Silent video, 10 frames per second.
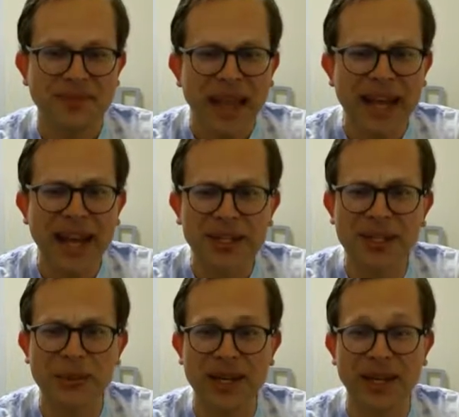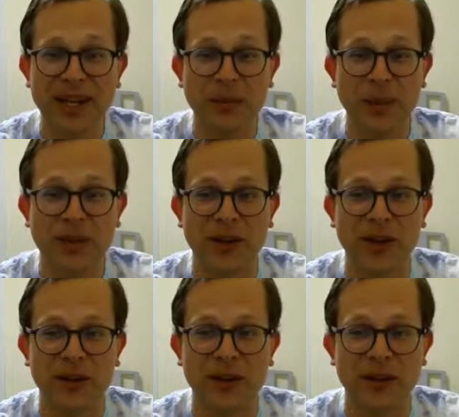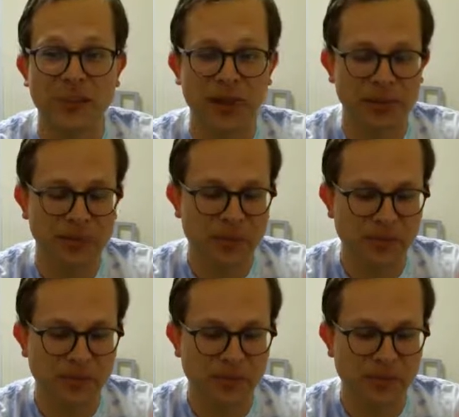And actually, we can end with an all-clear pipe, too.